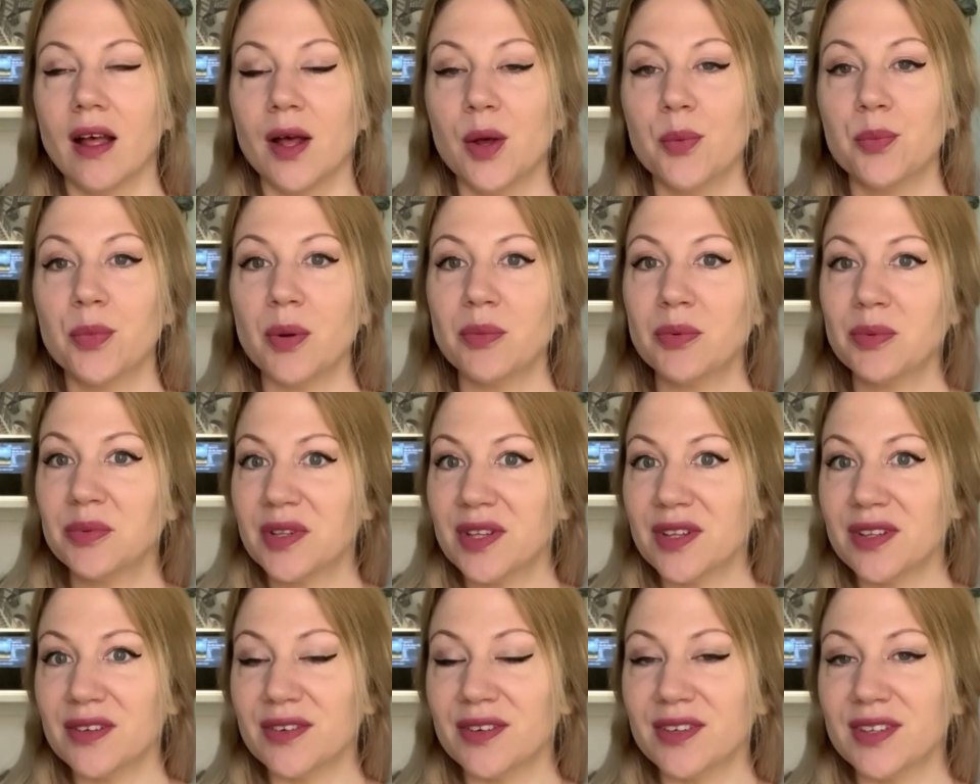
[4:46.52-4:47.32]
probably
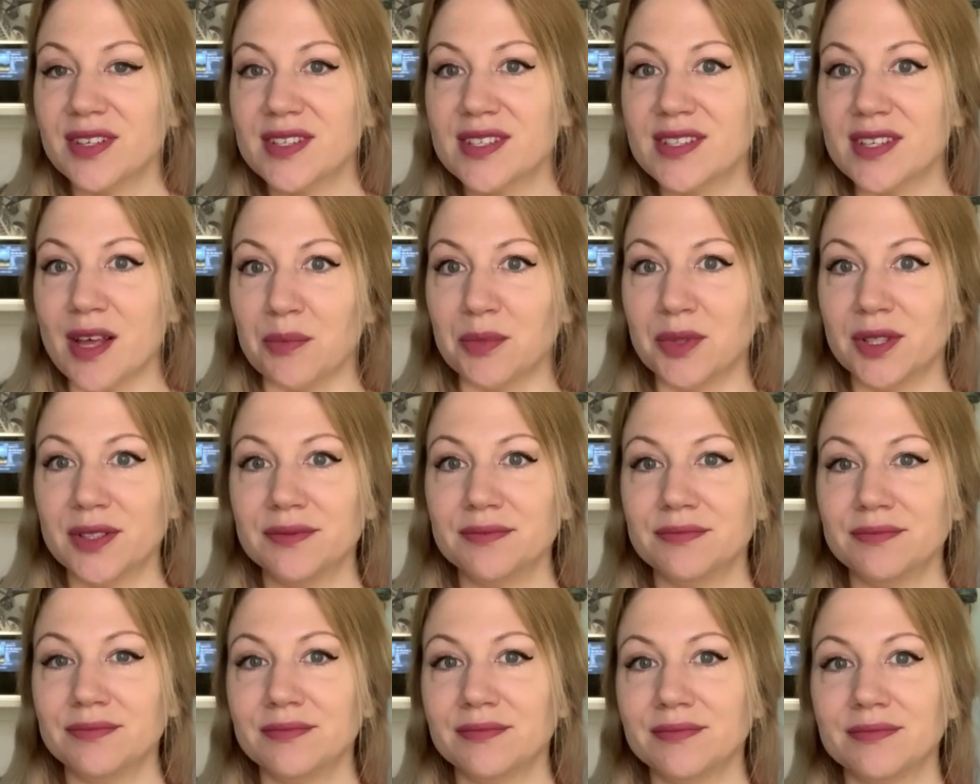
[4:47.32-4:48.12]
the early summer,
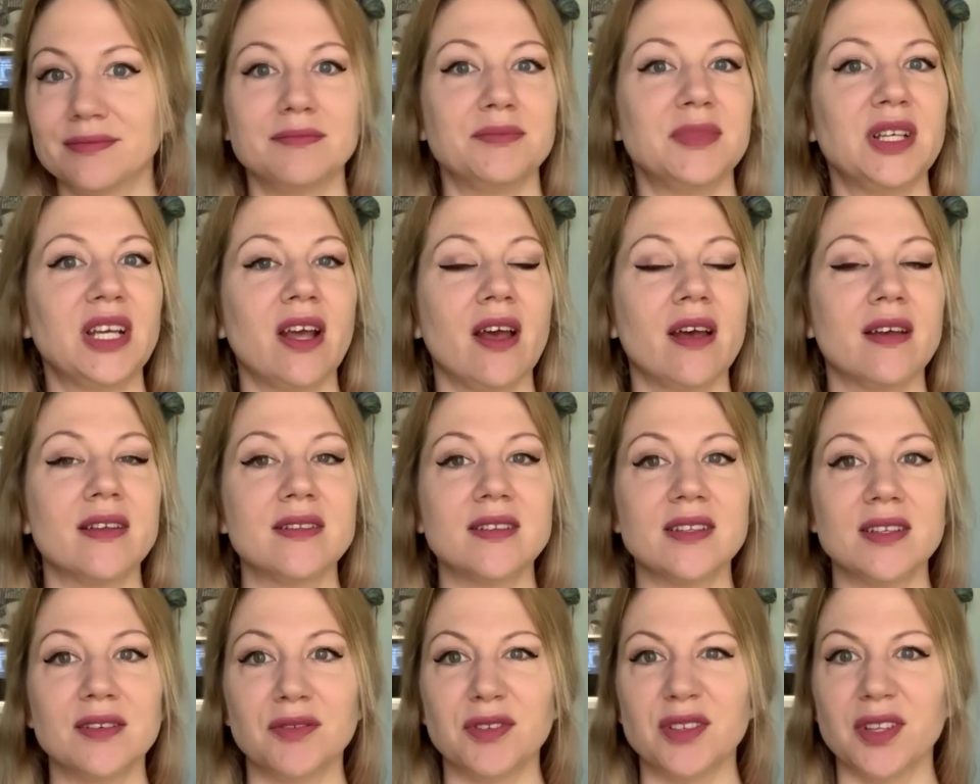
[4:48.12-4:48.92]
because
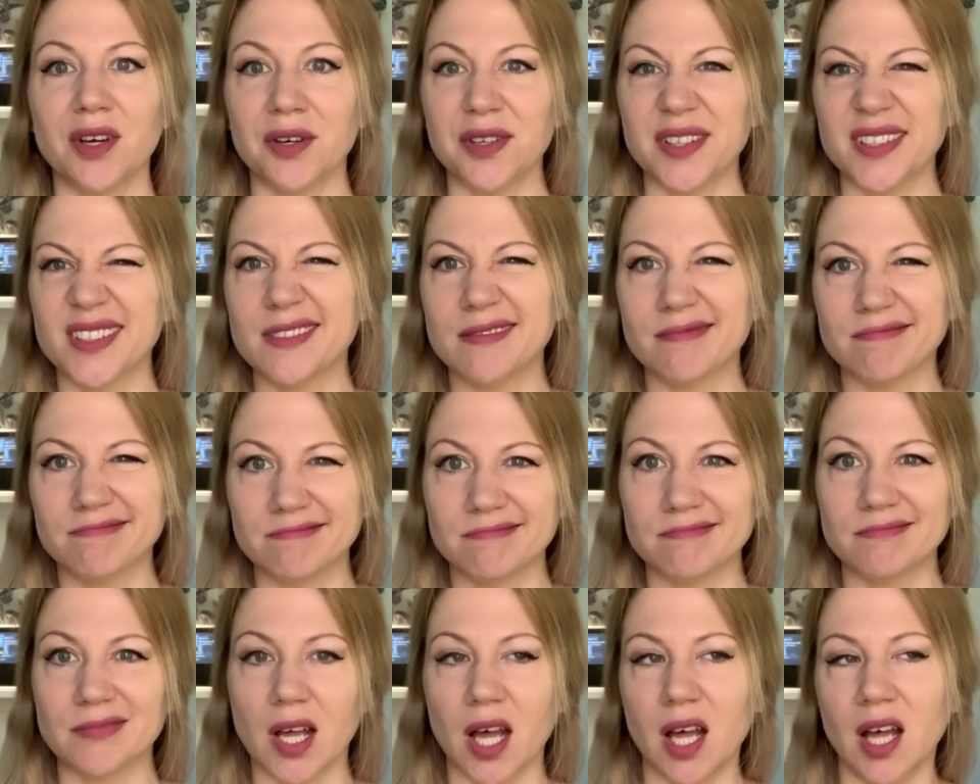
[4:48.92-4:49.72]
even though it's
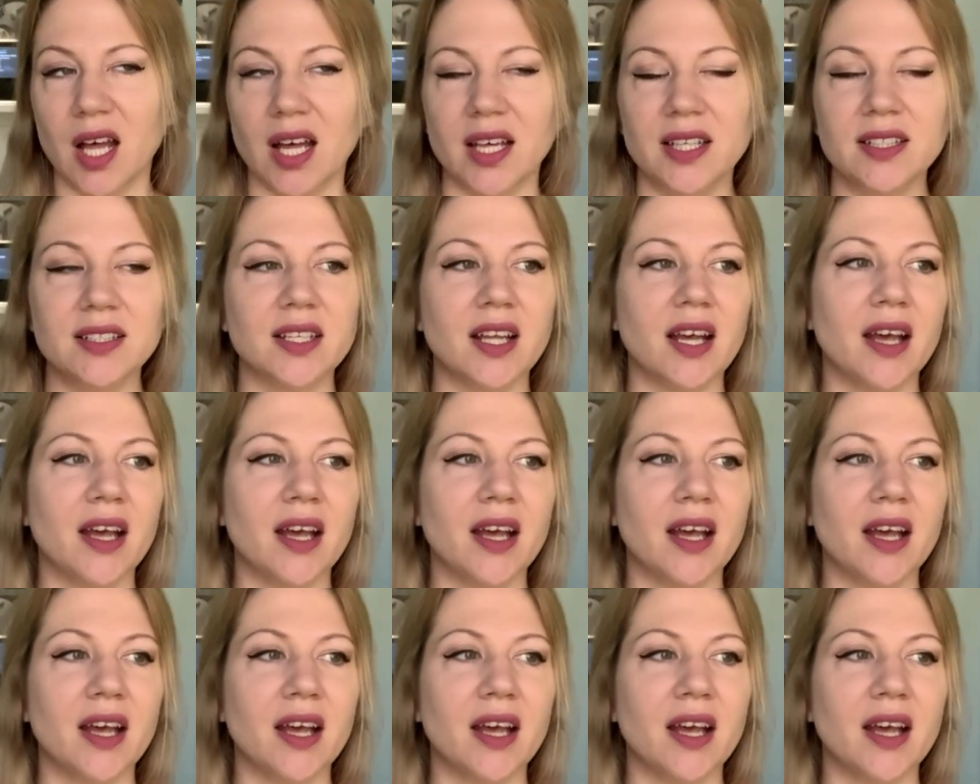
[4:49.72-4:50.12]
hot,